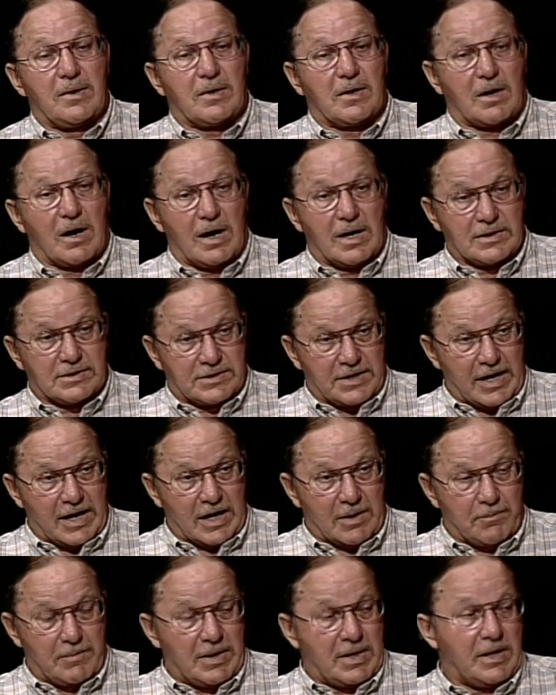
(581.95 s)

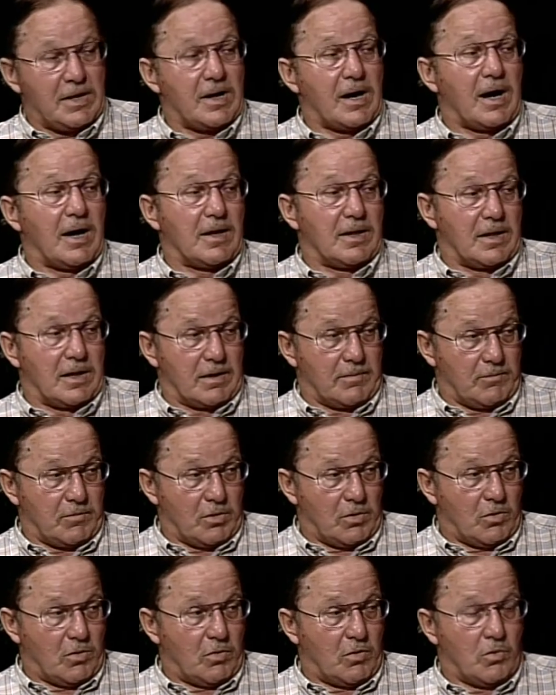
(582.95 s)
contact me, I let them
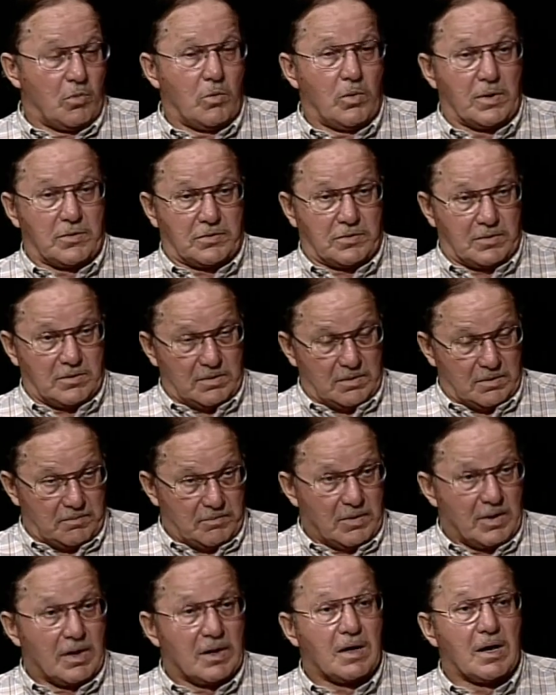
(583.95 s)
know what the
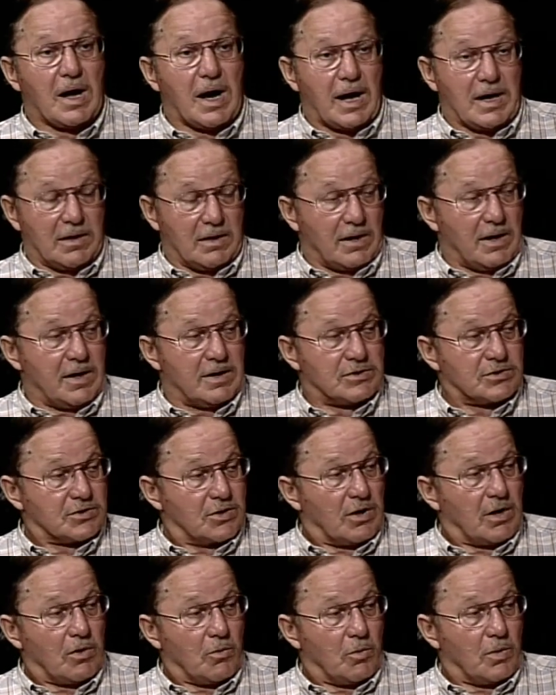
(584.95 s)
guidelines
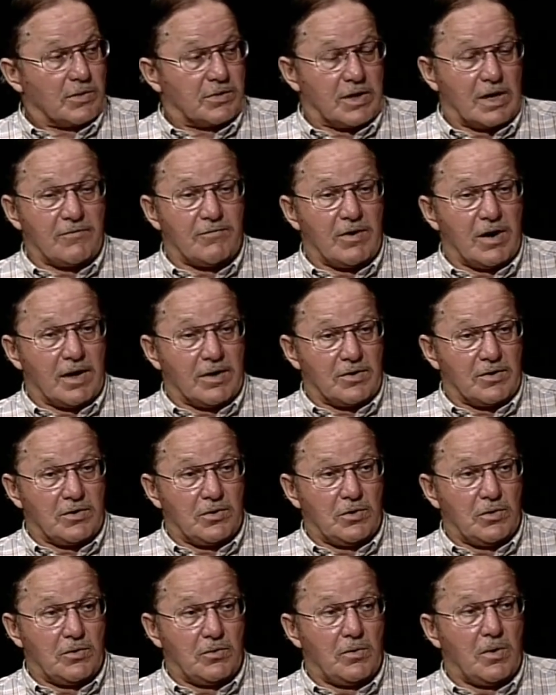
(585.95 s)
are, what they've got to
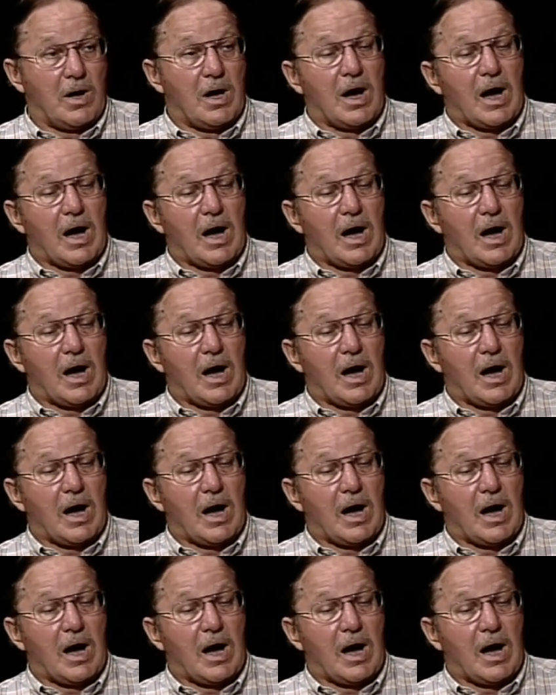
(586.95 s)
do.